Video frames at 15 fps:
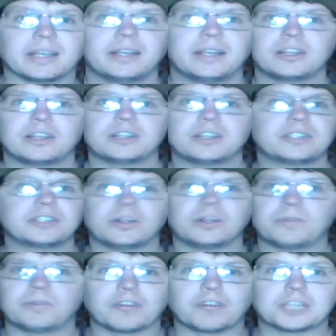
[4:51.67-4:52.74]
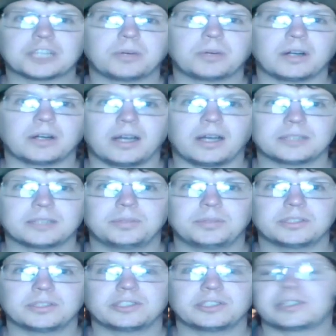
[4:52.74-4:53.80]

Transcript: There is no freshwater octopuses.